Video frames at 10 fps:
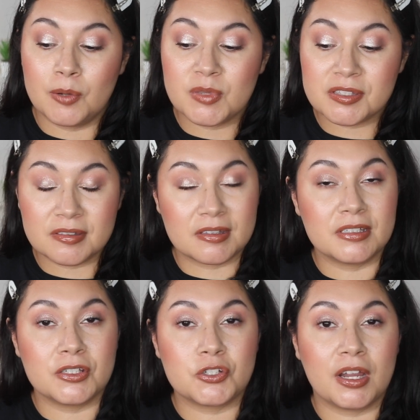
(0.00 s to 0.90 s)
since I
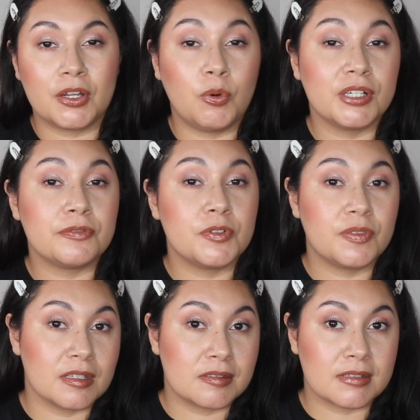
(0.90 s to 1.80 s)
did try quite a few
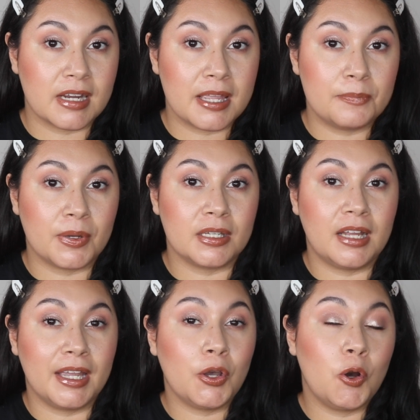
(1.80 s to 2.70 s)
things today, but
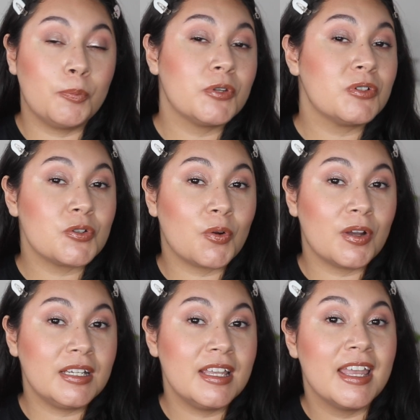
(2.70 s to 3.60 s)
I hope you
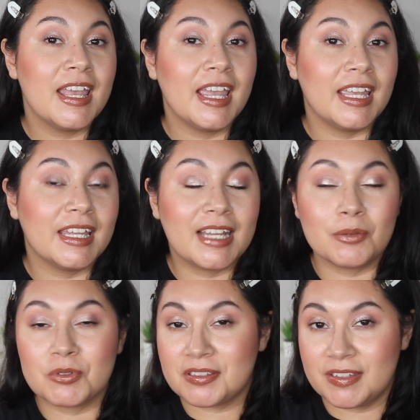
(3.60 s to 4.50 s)
enjoyed, and I
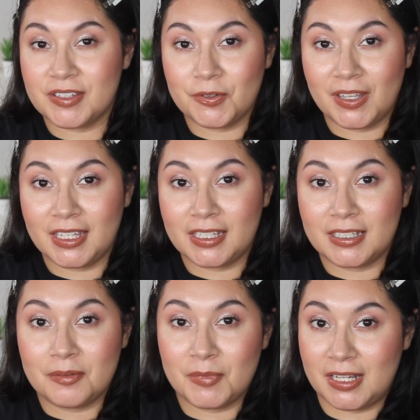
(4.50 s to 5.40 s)
will see you in
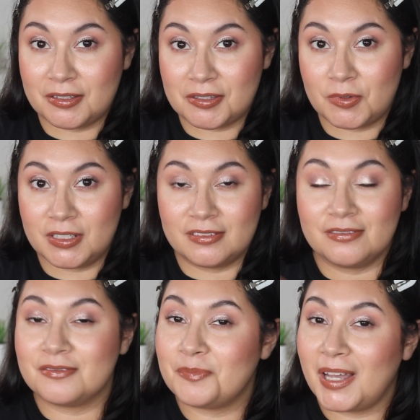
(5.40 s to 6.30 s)
my next one.
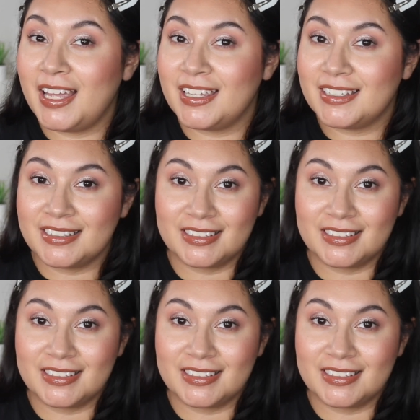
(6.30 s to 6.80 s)
Bye.